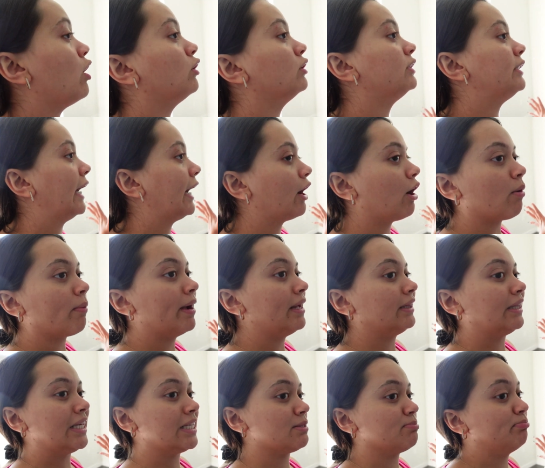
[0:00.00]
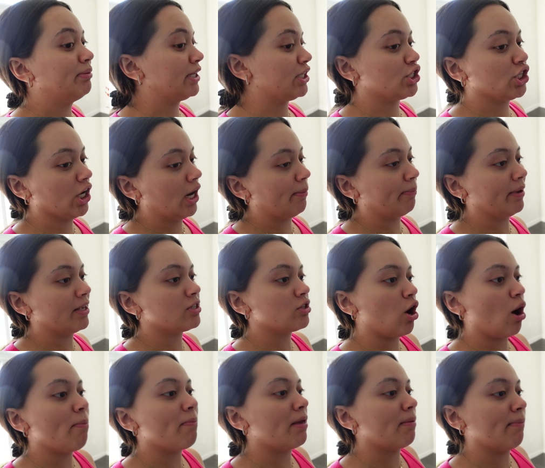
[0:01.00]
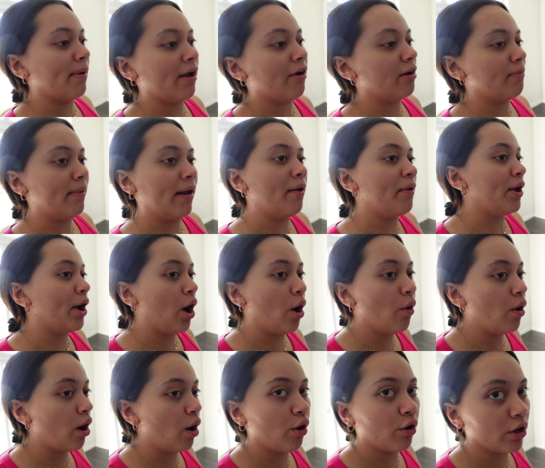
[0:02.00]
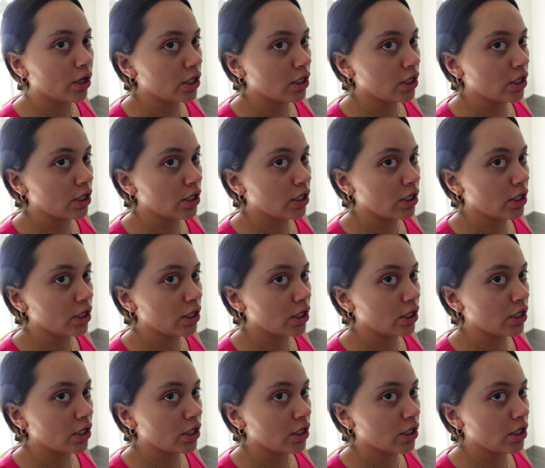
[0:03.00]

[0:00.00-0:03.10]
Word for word: gonna decorate this up. It's gonna be Merry Merry Ho Ho